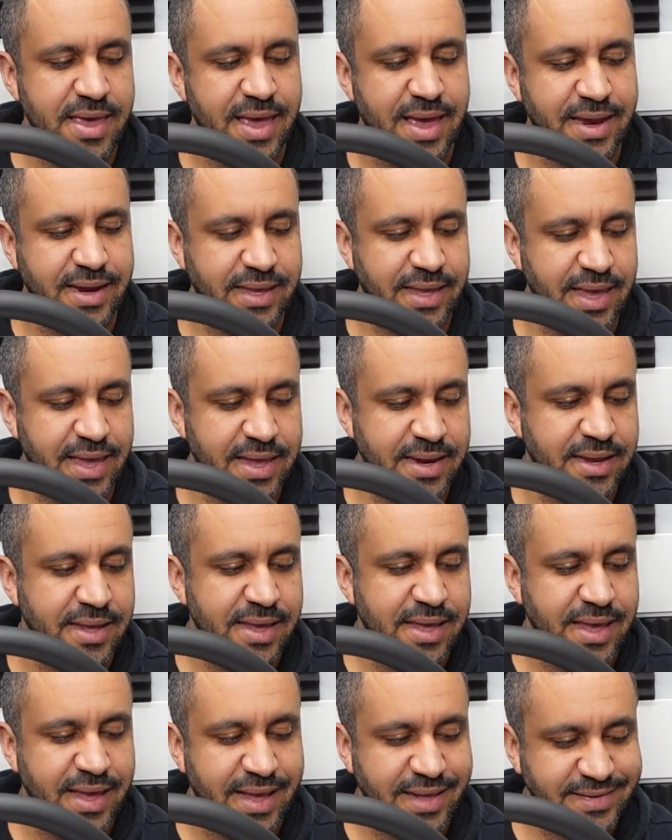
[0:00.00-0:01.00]
And again,
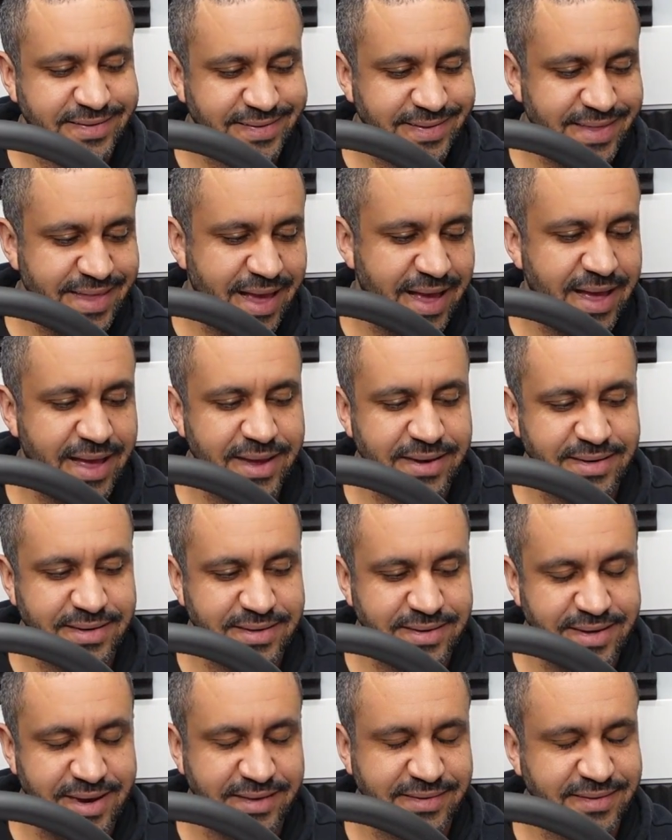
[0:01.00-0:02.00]
it's
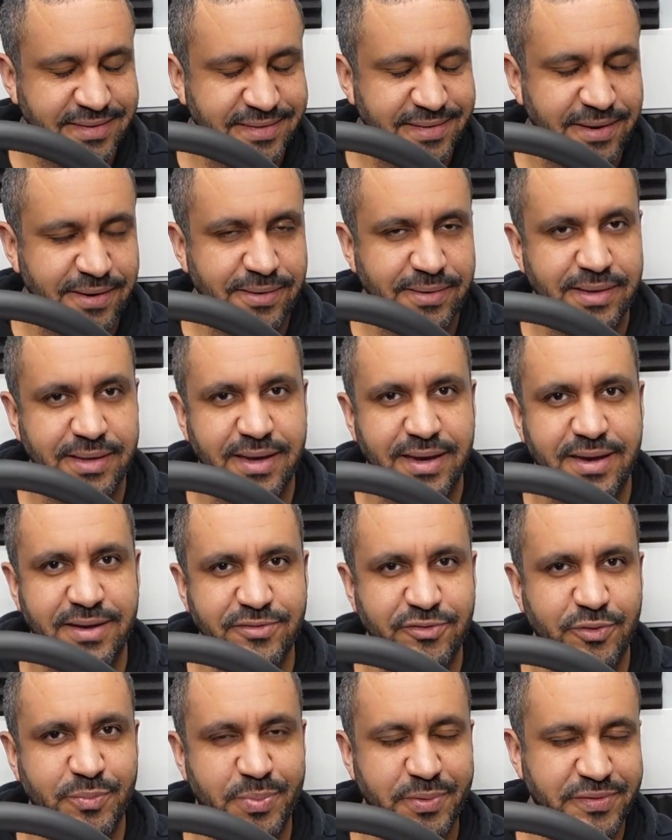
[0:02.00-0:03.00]
not necessarily
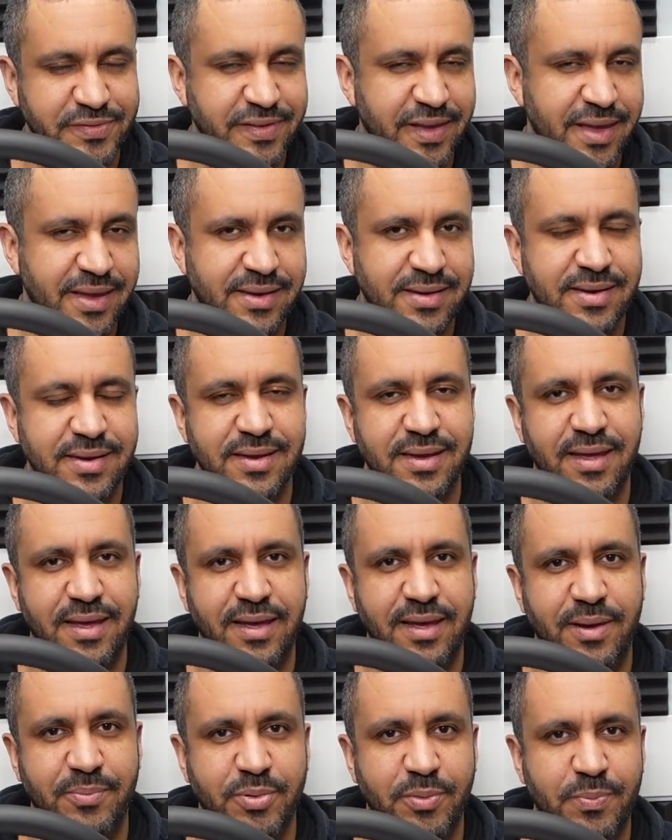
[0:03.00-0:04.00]

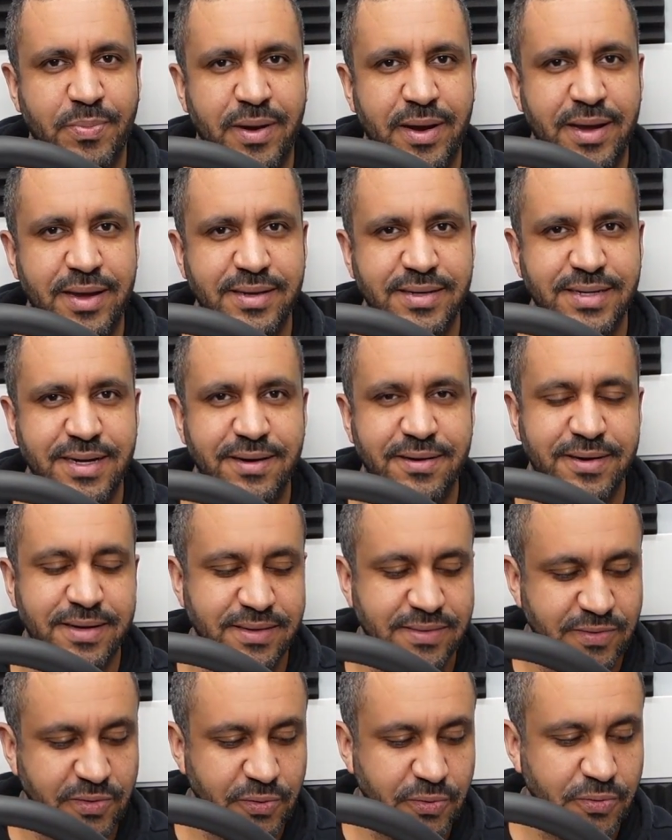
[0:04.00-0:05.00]
100%
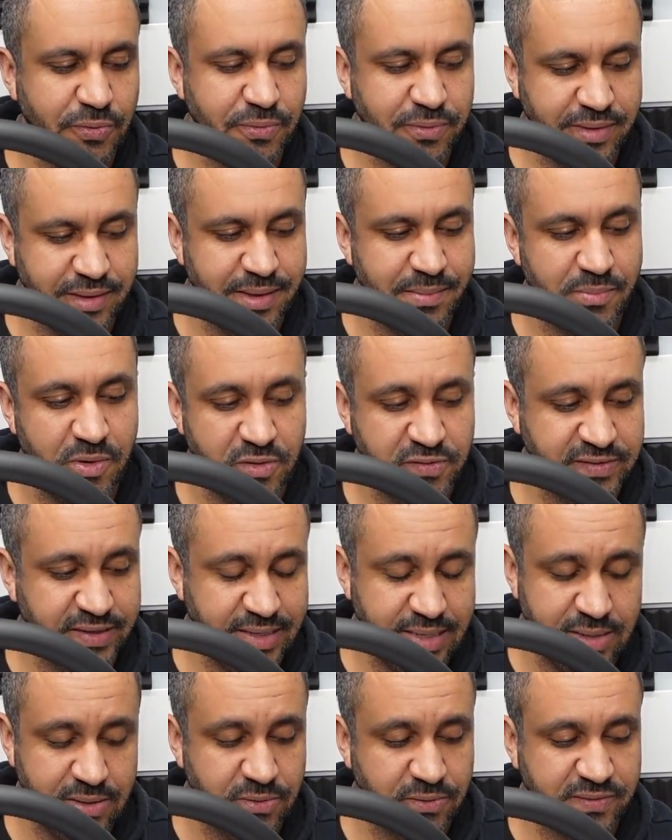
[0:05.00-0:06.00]
proprietary to the
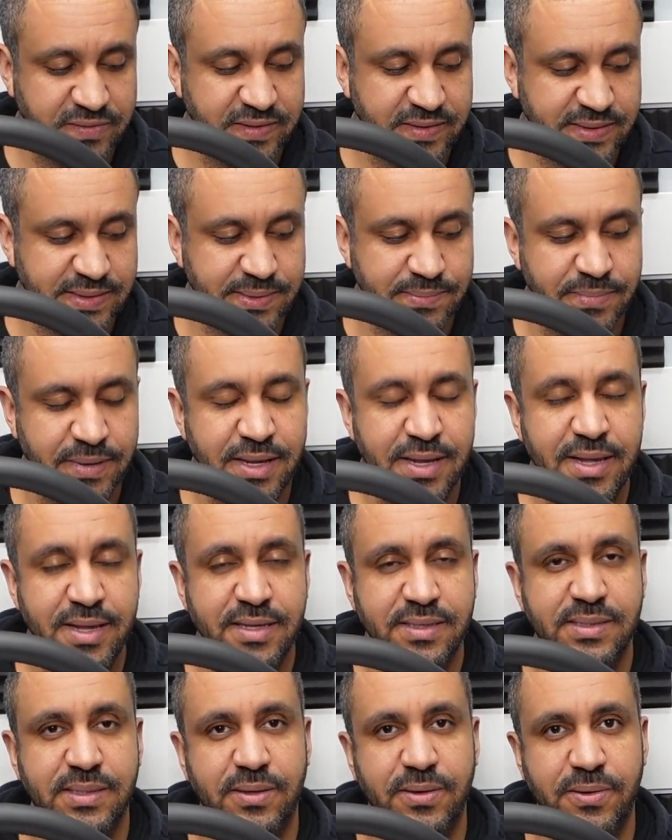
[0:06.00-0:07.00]
Moza ecosystem.
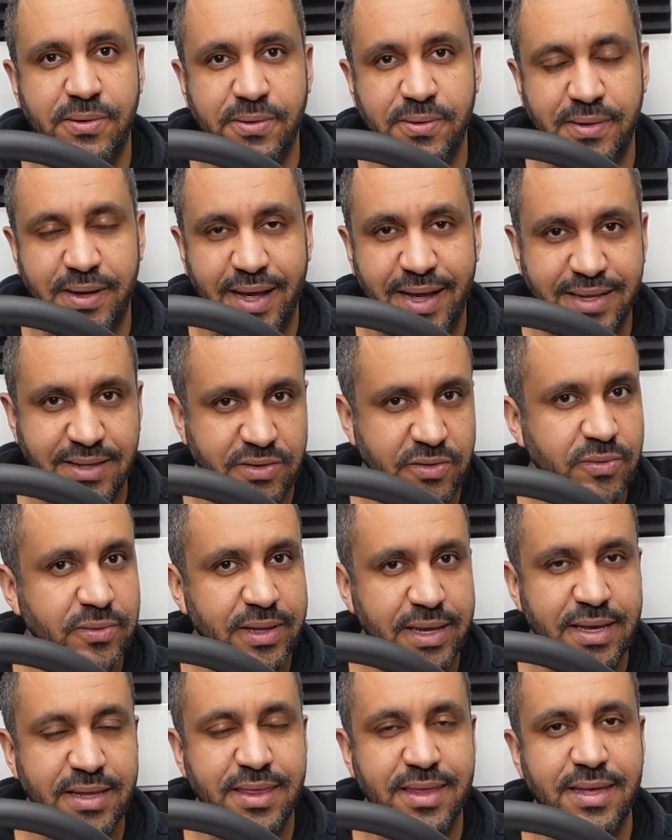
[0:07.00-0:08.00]
So I do
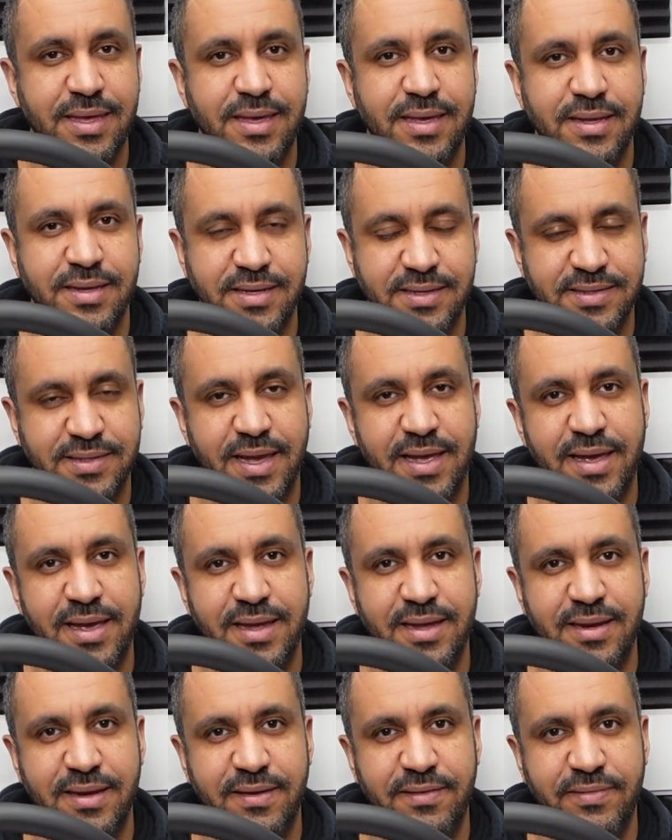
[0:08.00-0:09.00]
like the
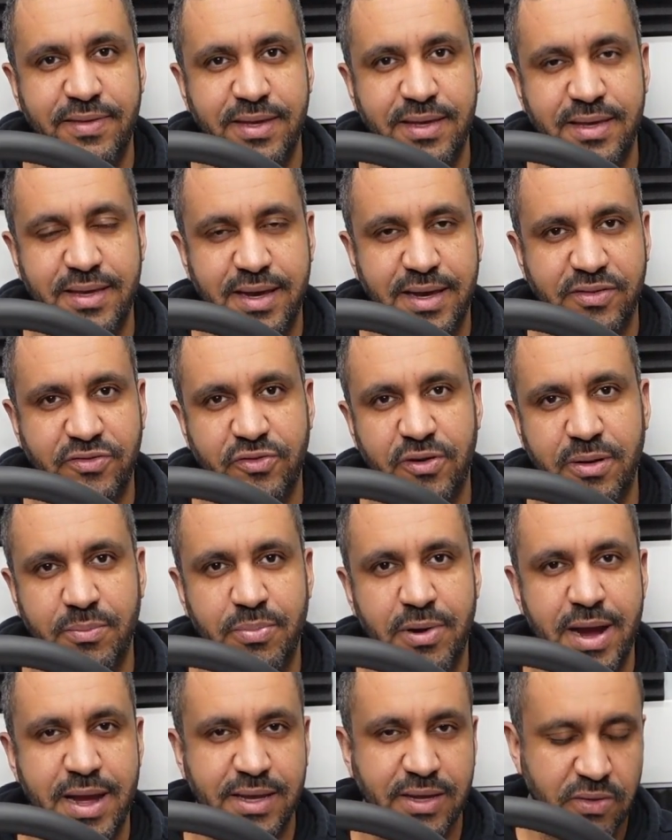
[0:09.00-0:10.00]
design of the truck
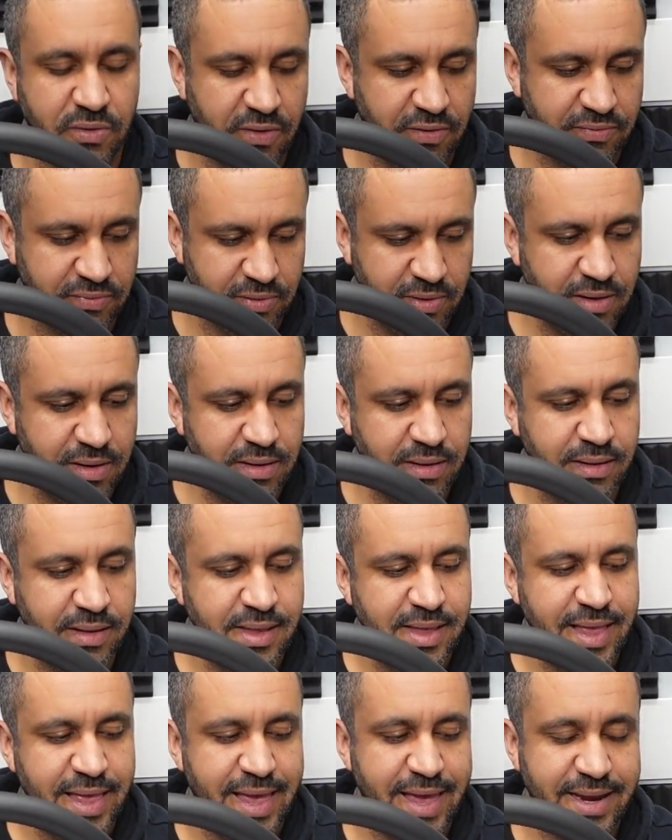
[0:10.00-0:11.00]
bracket overall.
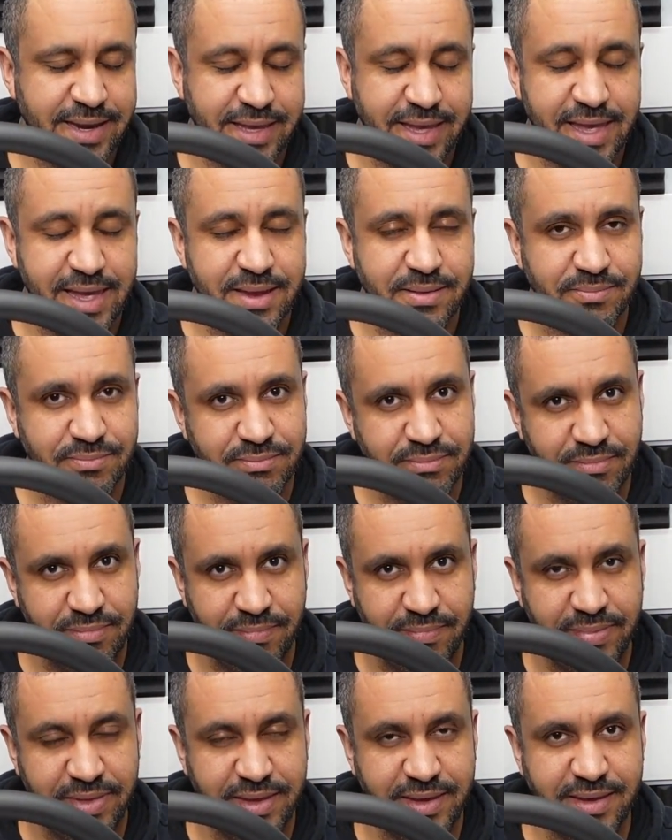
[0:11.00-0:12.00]
And again,
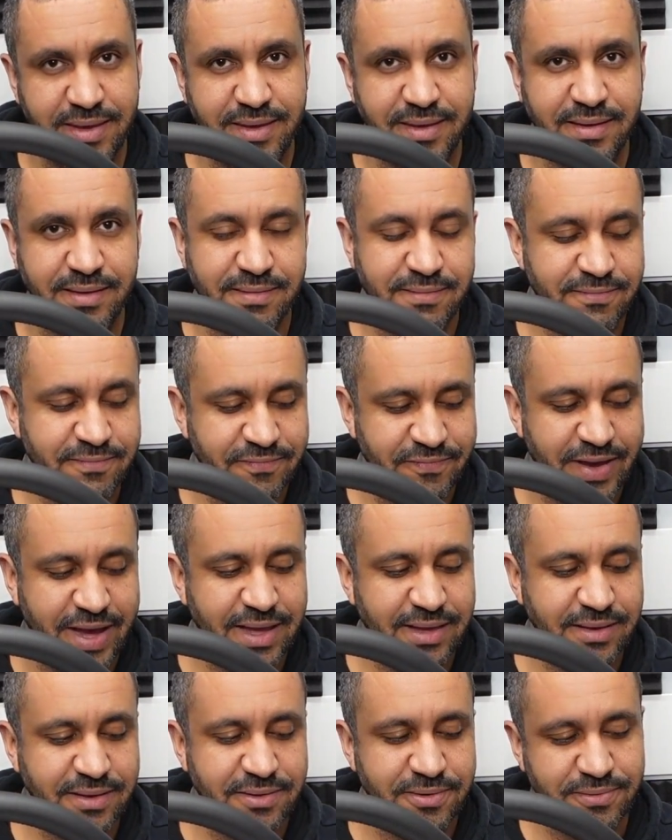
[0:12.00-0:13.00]
the
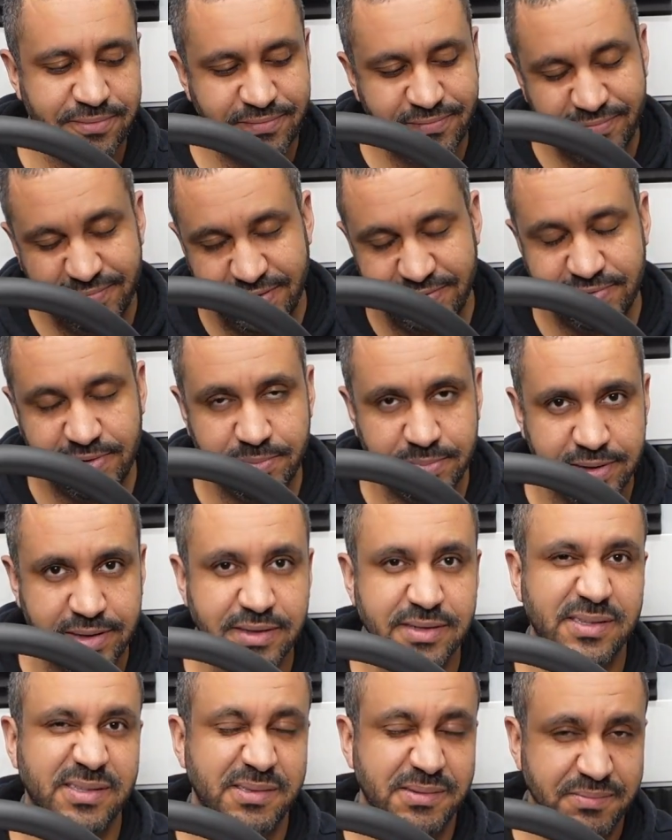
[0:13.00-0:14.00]
value,
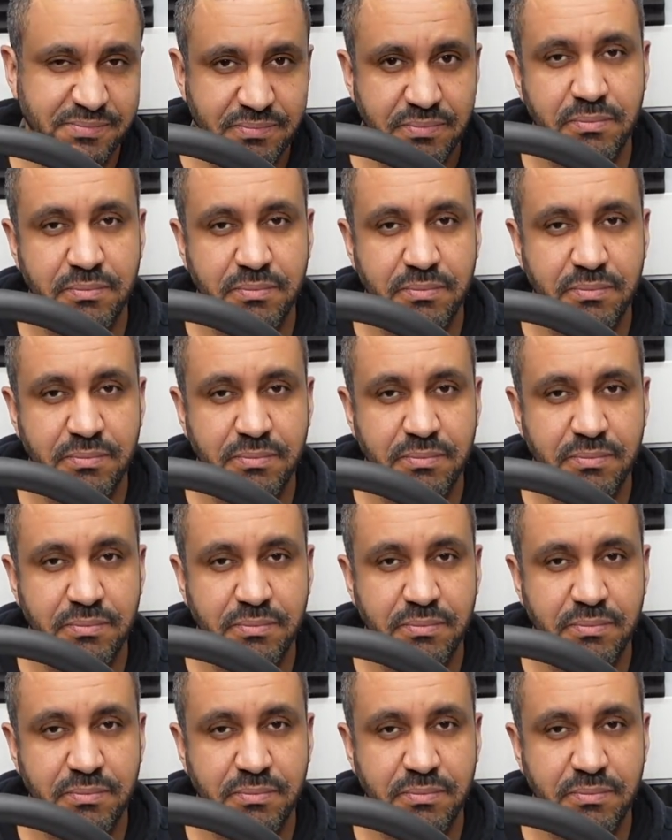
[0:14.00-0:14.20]
$50,